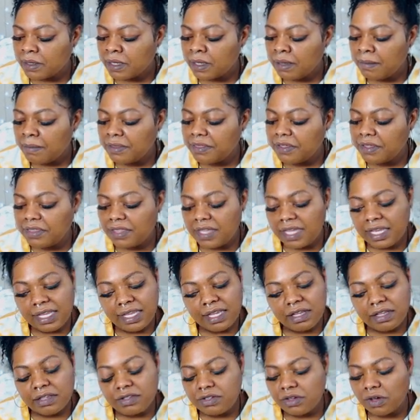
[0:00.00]
But the thing
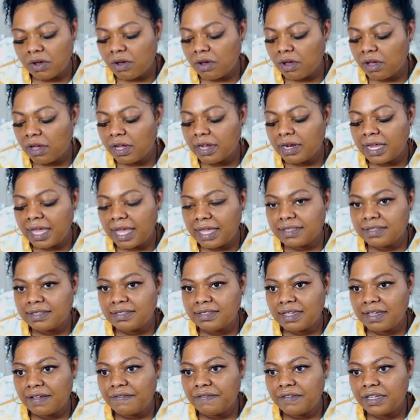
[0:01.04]
is, your heart has
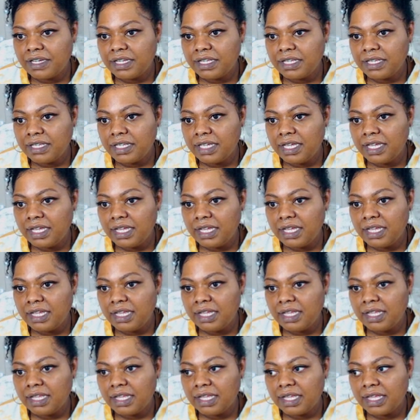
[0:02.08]

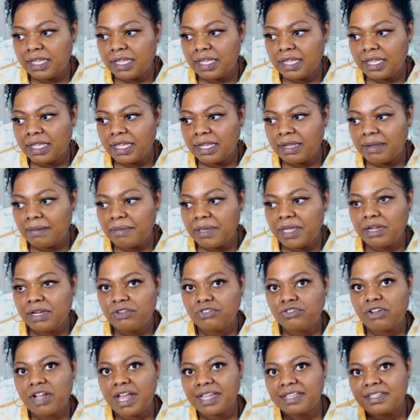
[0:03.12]
definitely been
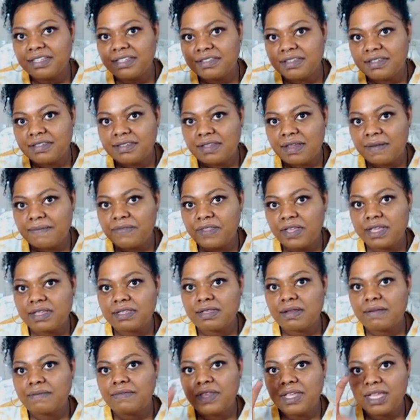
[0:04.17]
attracted to something.
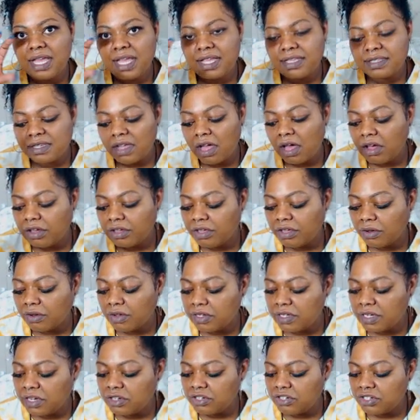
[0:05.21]
Something has caught your
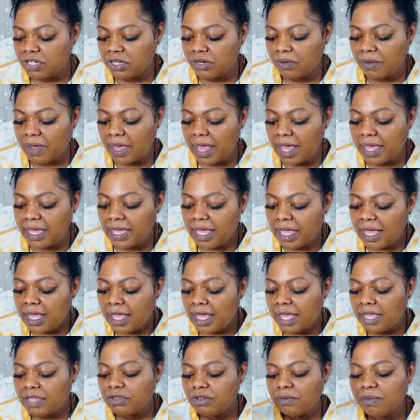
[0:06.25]
attention, okay?
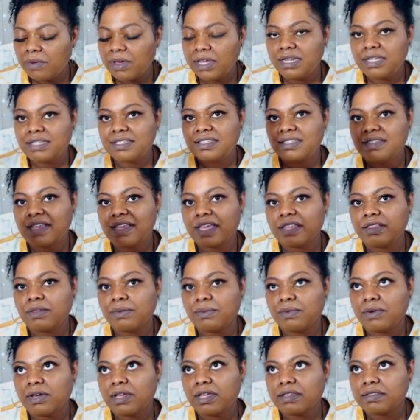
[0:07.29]
And you're ready to take the
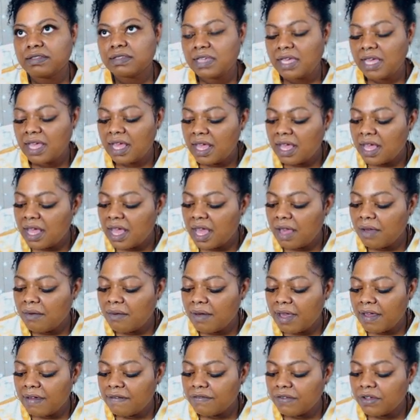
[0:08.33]
risk.
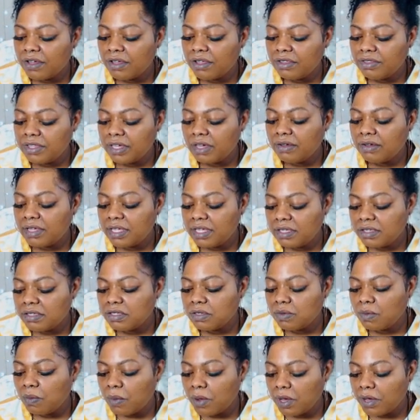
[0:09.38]
However, there
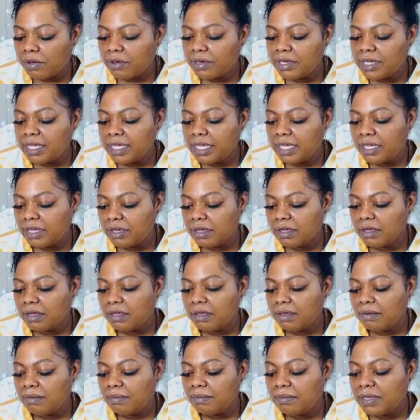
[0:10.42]
is worry here
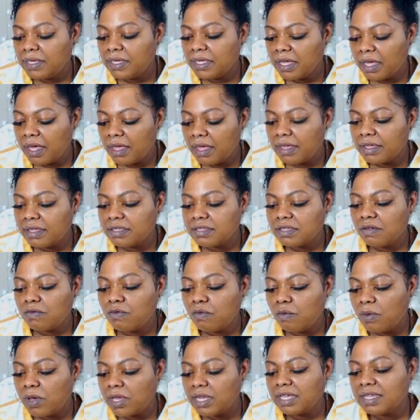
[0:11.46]
because
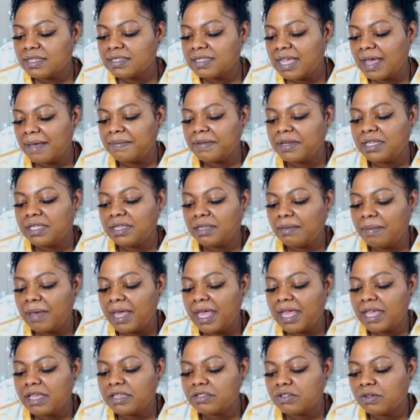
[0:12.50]
of what has happened in the
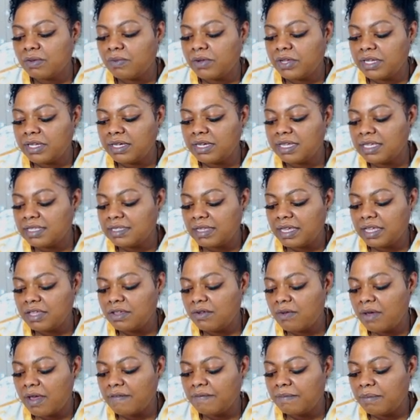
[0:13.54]
past or what it is that
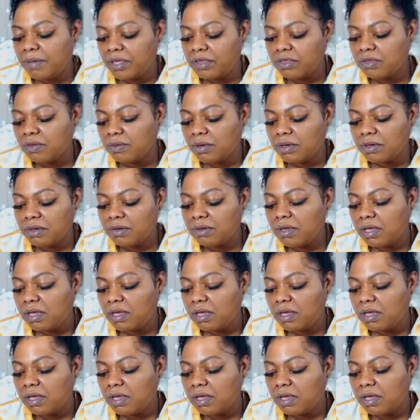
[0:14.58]
you have been through.